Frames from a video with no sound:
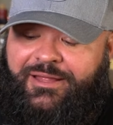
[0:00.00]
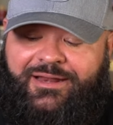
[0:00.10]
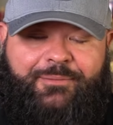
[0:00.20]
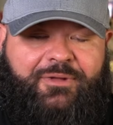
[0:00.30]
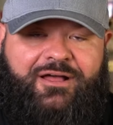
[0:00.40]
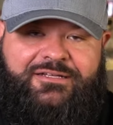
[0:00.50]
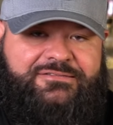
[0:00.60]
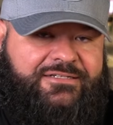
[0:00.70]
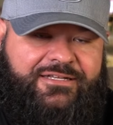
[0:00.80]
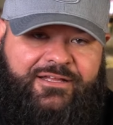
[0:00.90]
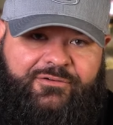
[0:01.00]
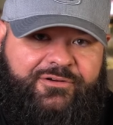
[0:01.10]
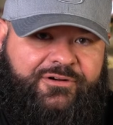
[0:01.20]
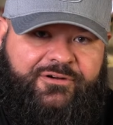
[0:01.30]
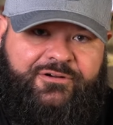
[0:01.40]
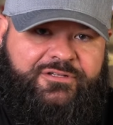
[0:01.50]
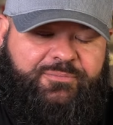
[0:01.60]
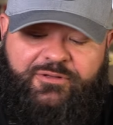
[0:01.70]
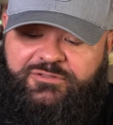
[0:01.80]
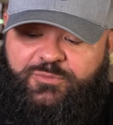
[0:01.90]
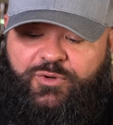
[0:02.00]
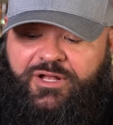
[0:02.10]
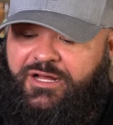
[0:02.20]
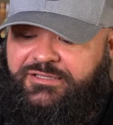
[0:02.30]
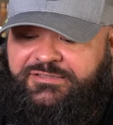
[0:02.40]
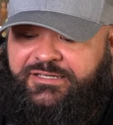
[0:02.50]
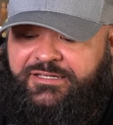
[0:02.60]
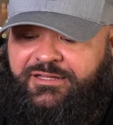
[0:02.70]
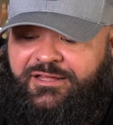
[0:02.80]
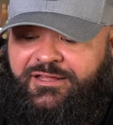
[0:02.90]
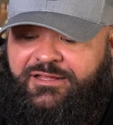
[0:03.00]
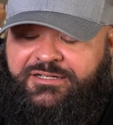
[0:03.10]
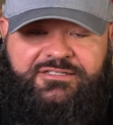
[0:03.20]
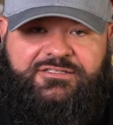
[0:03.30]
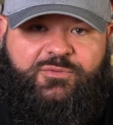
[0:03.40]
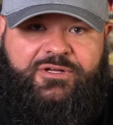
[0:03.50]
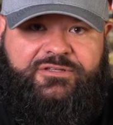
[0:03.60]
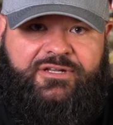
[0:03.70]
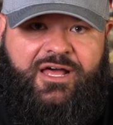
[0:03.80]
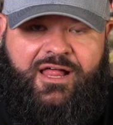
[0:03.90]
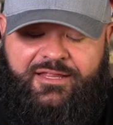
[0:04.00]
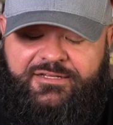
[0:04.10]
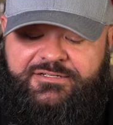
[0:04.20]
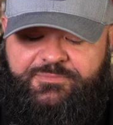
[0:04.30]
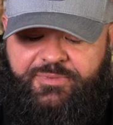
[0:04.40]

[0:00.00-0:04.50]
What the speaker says: and I'm constantly on her to post more content because she's a wealth of knowledge.